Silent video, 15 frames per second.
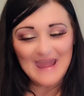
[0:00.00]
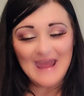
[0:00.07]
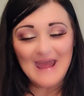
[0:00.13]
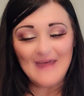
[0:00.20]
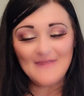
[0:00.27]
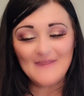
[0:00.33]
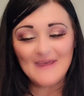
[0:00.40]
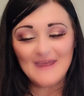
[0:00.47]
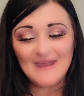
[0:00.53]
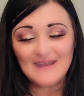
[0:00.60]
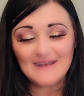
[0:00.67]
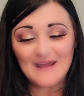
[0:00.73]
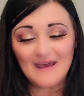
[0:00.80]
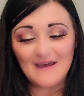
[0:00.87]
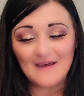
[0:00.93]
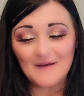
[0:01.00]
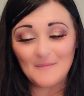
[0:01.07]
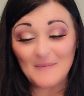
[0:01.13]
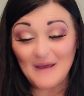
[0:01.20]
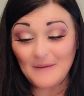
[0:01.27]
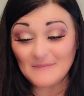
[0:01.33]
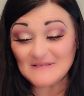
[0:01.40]
And then
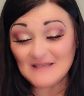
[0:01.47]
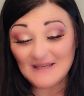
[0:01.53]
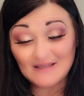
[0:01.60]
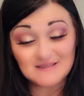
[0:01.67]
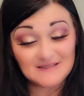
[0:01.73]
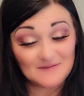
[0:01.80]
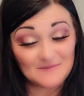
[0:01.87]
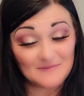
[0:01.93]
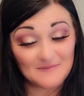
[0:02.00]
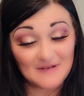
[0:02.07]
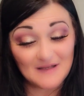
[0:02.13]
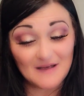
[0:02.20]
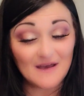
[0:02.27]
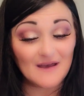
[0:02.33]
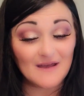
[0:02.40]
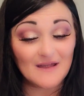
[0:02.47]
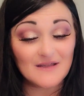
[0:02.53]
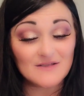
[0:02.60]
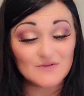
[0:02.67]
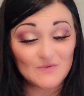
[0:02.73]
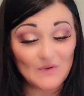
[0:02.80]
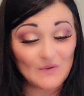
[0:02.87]
I'm seeing some
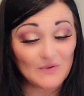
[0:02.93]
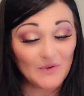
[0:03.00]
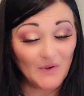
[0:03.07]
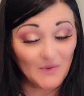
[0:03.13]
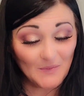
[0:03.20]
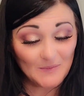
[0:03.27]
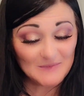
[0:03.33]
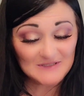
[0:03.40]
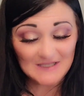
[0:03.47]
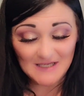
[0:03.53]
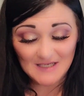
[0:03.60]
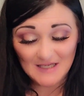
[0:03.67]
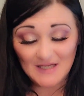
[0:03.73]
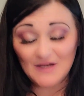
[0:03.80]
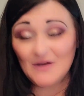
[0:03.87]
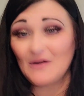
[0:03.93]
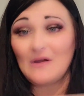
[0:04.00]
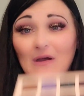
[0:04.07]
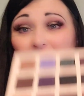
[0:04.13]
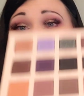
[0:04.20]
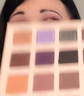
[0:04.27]
duochromes in here.